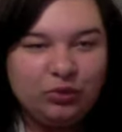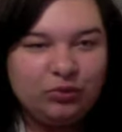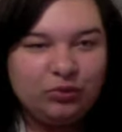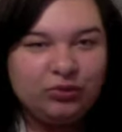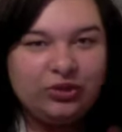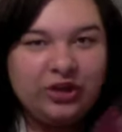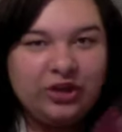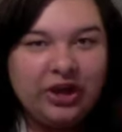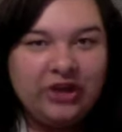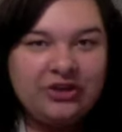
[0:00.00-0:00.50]

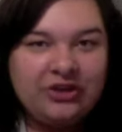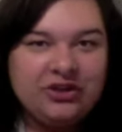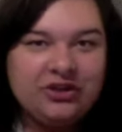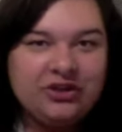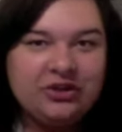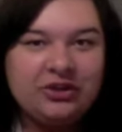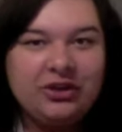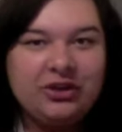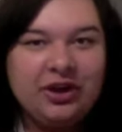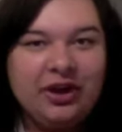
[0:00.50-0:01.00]

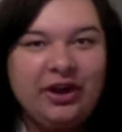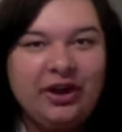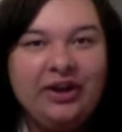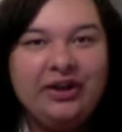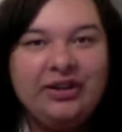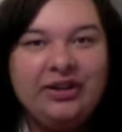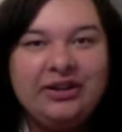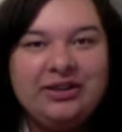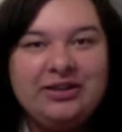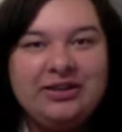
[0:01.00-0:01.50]
touch
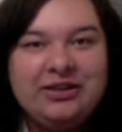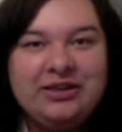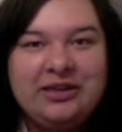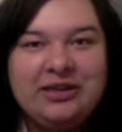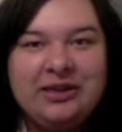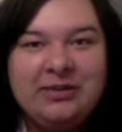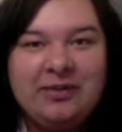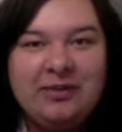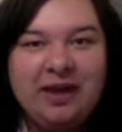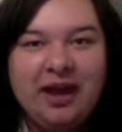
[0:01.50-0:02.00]
on the
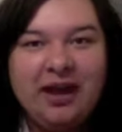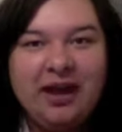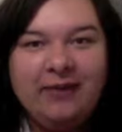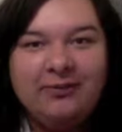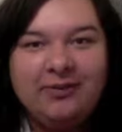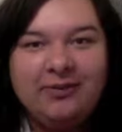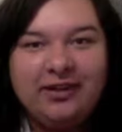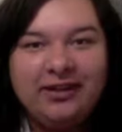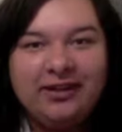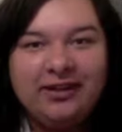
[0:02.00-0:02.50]
sleep
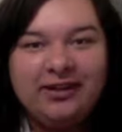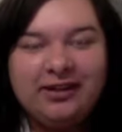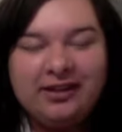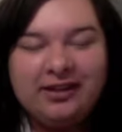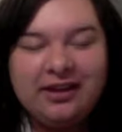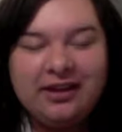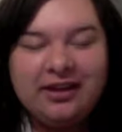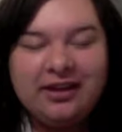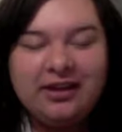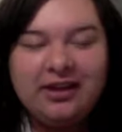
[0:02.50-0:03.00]
apnea
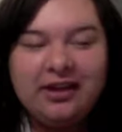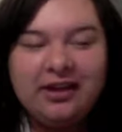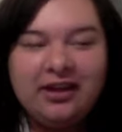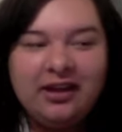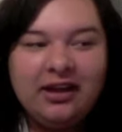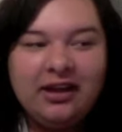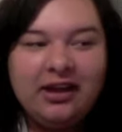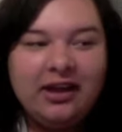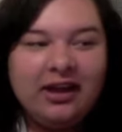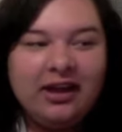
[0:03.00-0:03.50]
thing,
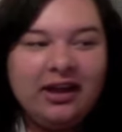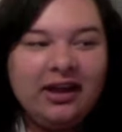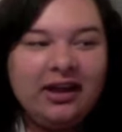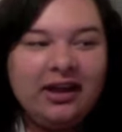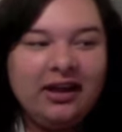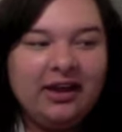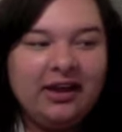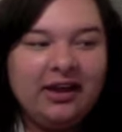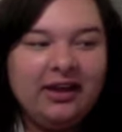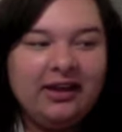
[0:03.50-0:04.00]

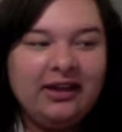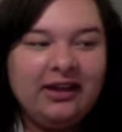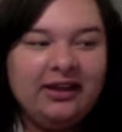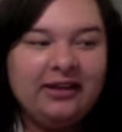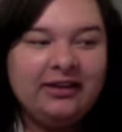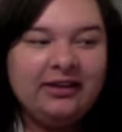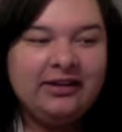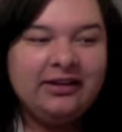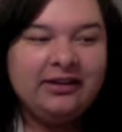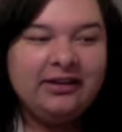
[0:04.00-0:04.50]

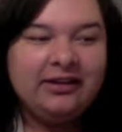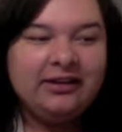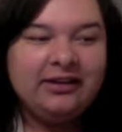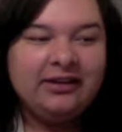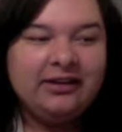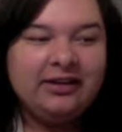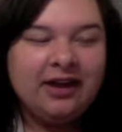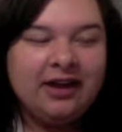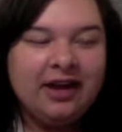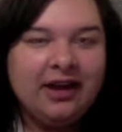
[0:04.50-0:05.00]
and
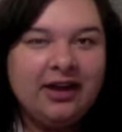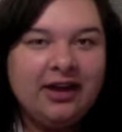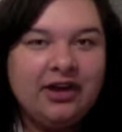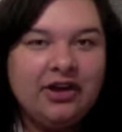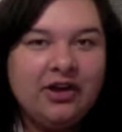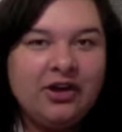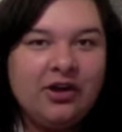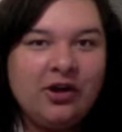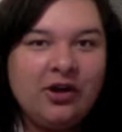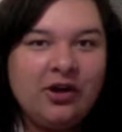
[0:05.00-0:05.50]
I got
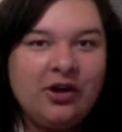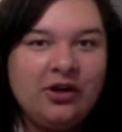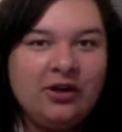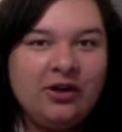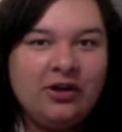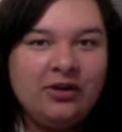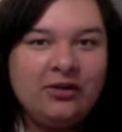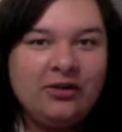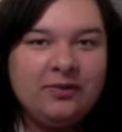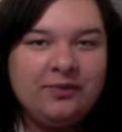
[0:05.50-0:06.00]
a
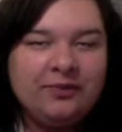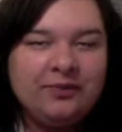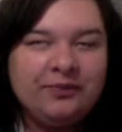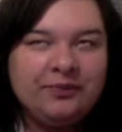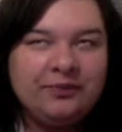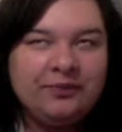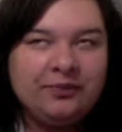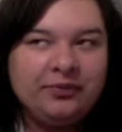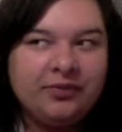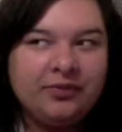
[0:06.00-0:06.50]
call
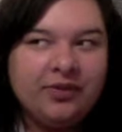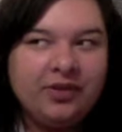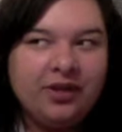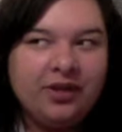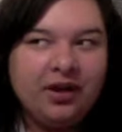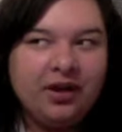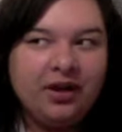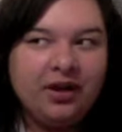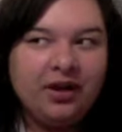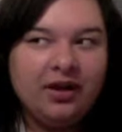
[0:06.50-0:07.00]

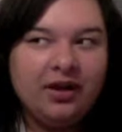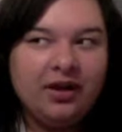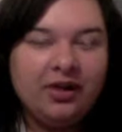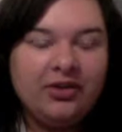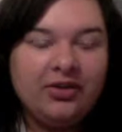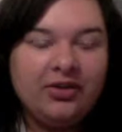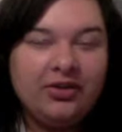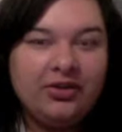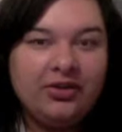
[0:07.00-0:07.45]
on